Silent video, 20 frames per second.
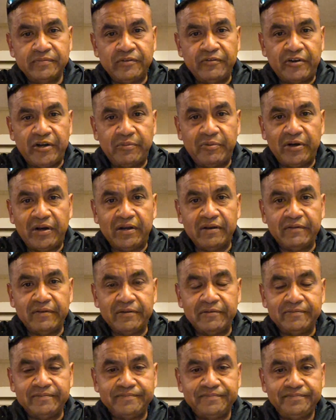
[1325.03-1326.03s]
I'm very proud of
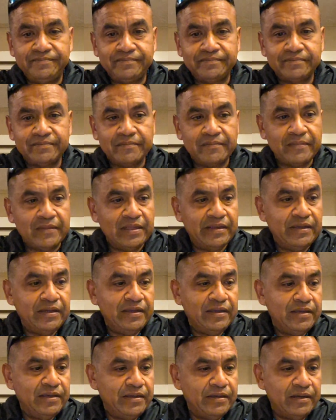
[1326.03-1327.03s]
you.
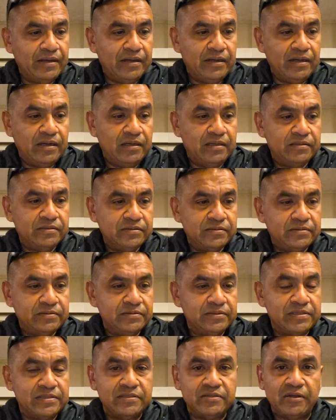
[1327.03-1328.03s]

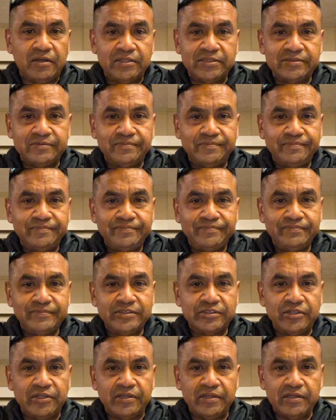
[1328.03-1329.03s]
This is awesome.
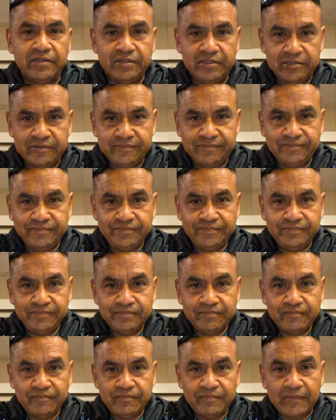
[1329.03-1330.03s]
It's looking good.
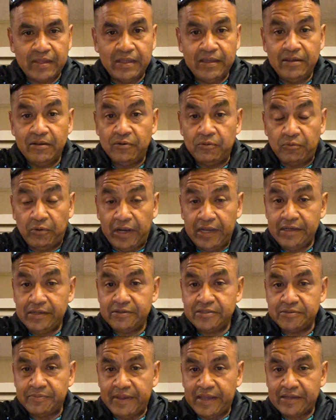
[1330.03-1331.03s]

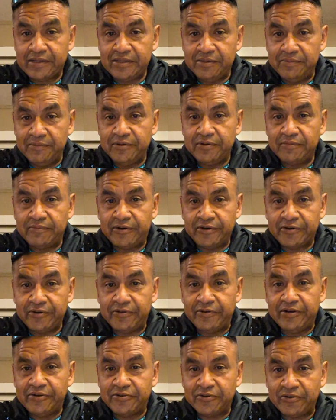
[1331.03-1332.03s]
Right smack in the middle of
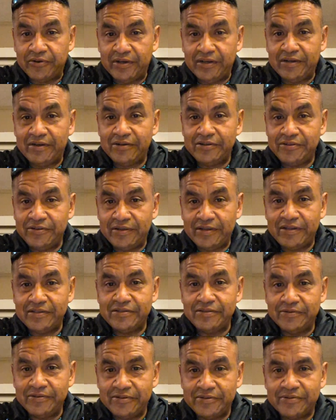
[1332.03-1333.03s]
Mercury retrograde. Aren't you guys
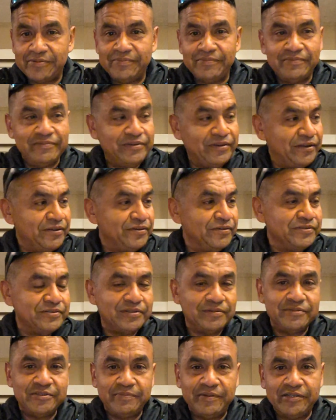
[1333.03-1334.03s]
y'all doing
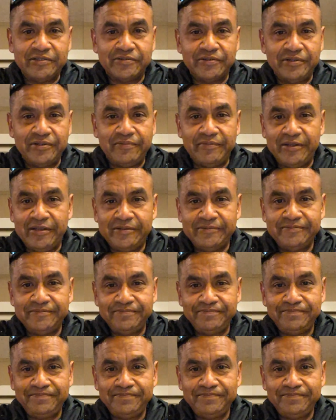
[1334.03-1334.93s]
something special here, man?